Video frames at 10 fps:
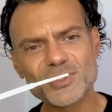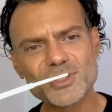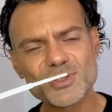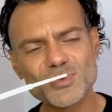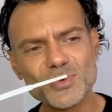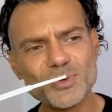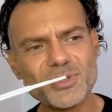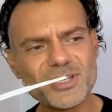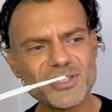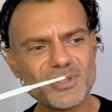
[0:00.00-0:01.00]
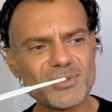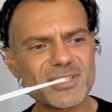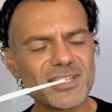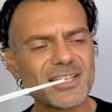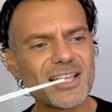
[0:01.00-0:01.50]

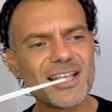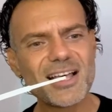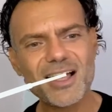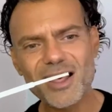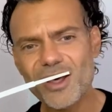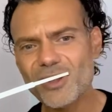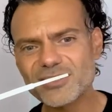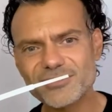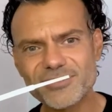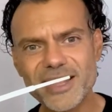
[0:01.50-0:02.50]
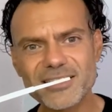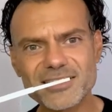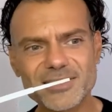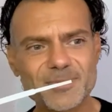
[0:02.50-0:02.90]
swoon-inducing, heartfelt,